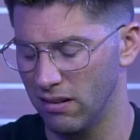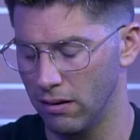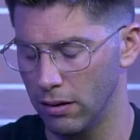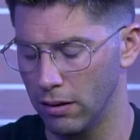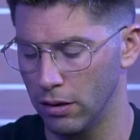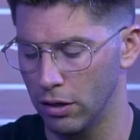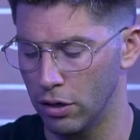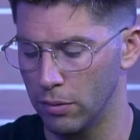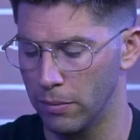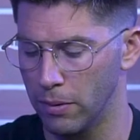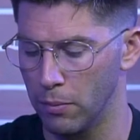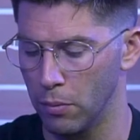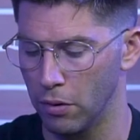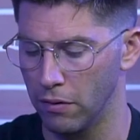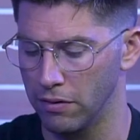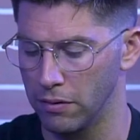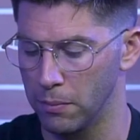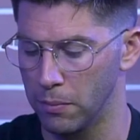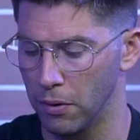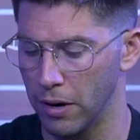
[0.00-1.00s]
a little bit
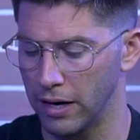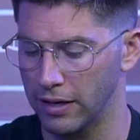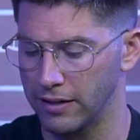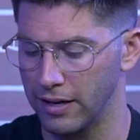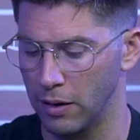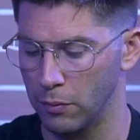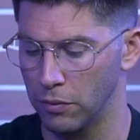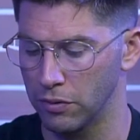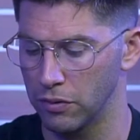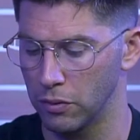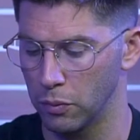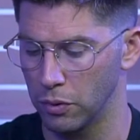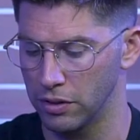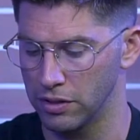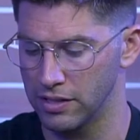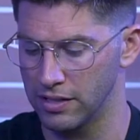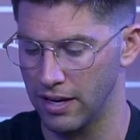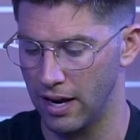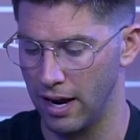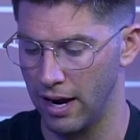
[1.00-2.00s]
more of the breakdown with the
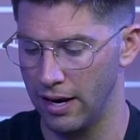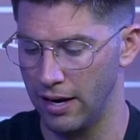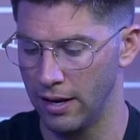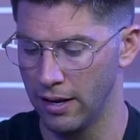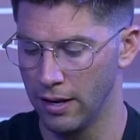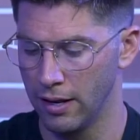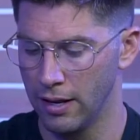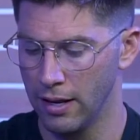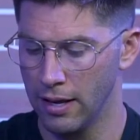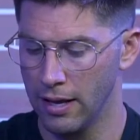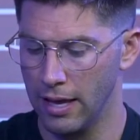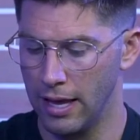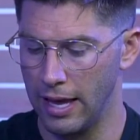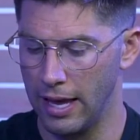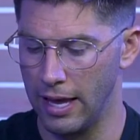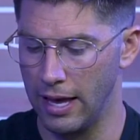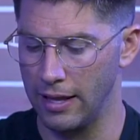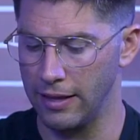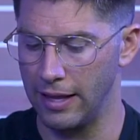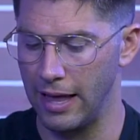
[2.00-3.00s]
word side. Yes.
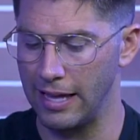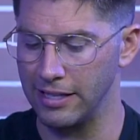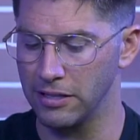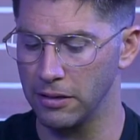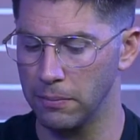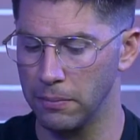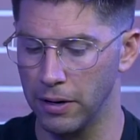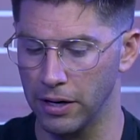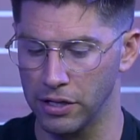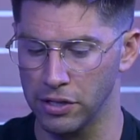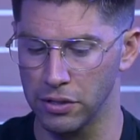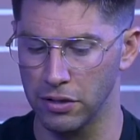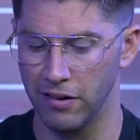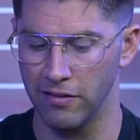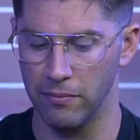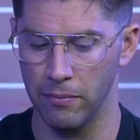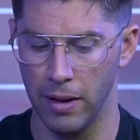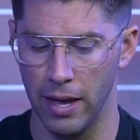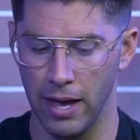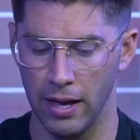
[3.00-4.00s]
And that's a picture
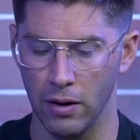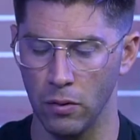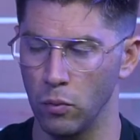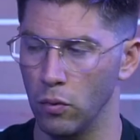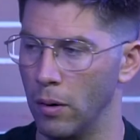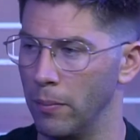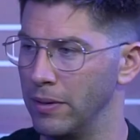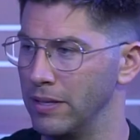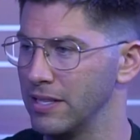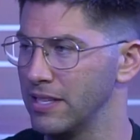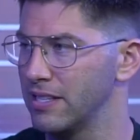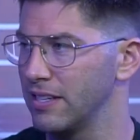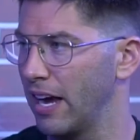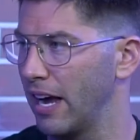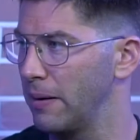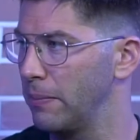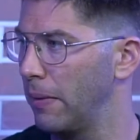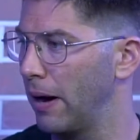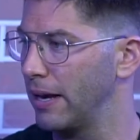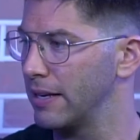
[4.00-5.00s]
of man and woman
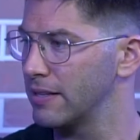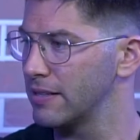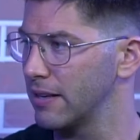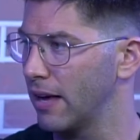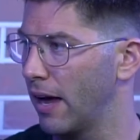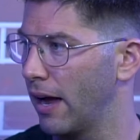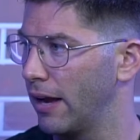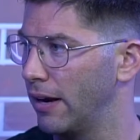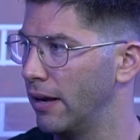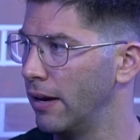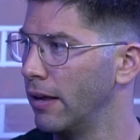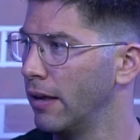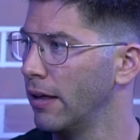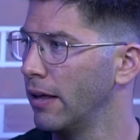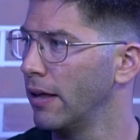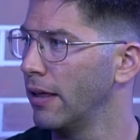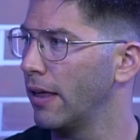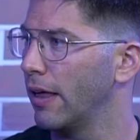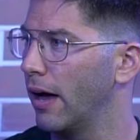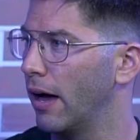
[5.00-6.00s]
side by side,
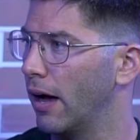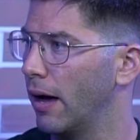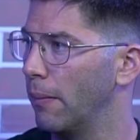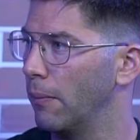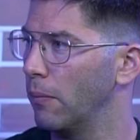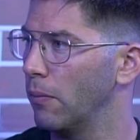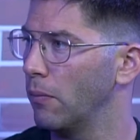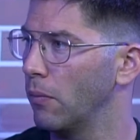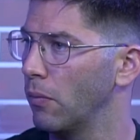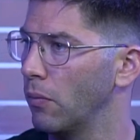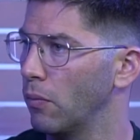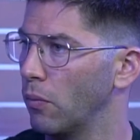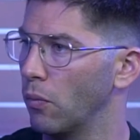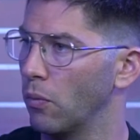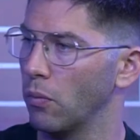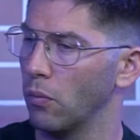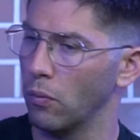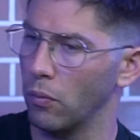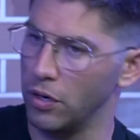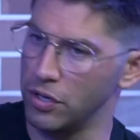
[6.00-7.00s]

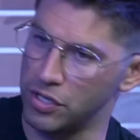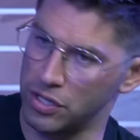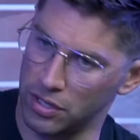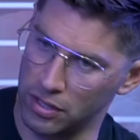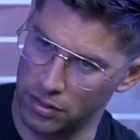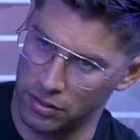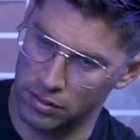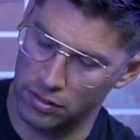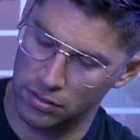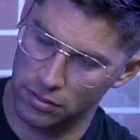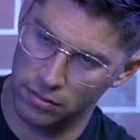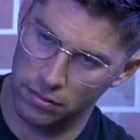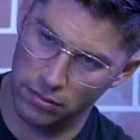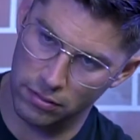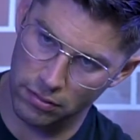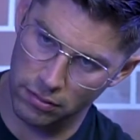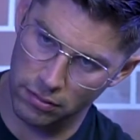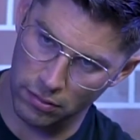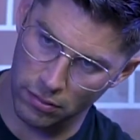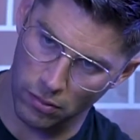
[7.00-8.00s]
which is
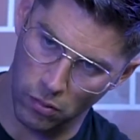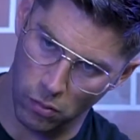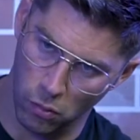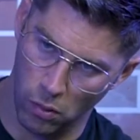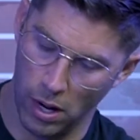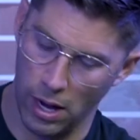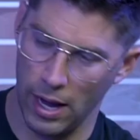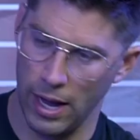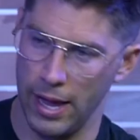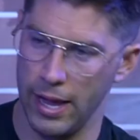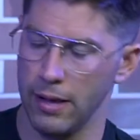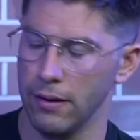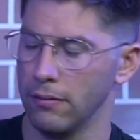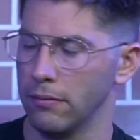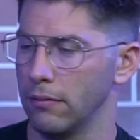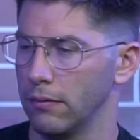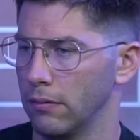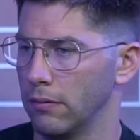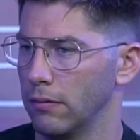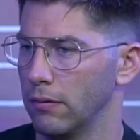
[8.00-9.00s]
why,
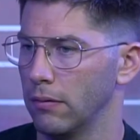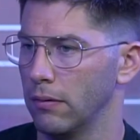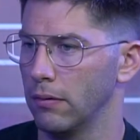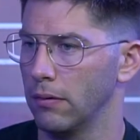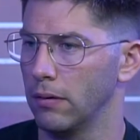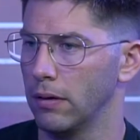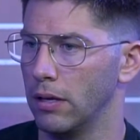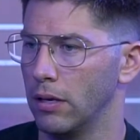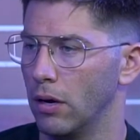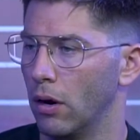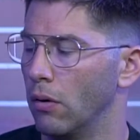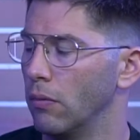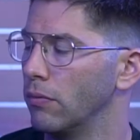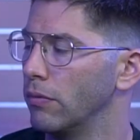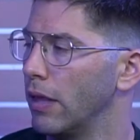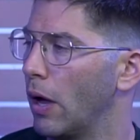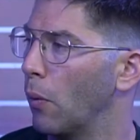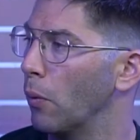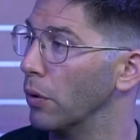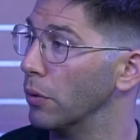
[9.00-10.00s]
you know,
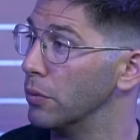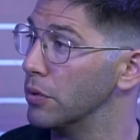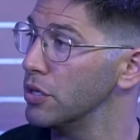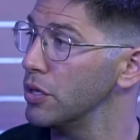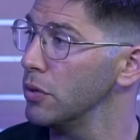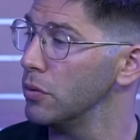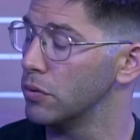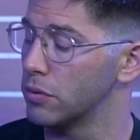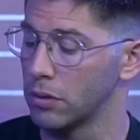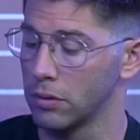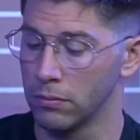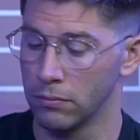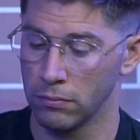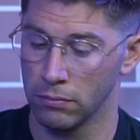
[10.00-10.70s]
that word was used.